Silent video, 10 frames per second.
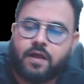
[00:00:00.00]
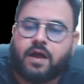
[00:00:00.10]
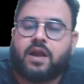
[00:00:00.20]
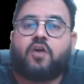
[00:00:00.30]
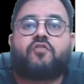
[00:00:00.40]

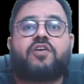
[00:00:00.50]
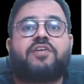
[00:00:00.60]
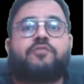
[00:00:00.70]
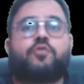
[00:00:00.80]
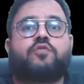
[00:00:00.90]
Now what we
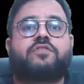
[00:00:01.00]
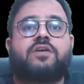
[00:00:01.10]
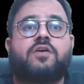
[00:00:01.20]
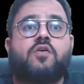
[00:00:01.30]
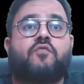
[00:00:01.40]
have to do, sir?
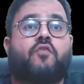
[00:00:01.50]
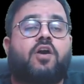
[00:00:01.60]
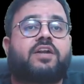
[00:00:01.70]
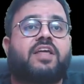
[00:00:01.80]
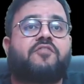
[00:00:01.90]

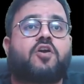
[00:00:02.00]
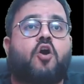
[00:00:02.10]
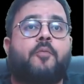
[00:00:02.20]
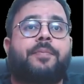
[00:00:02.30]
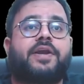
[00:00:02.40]
Whatever
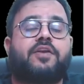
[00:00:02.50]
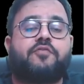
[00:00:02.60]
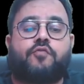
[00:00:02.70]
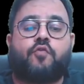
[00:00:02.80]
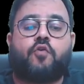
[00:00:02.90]
competitive
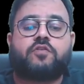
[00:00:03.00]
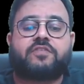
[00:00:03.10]
force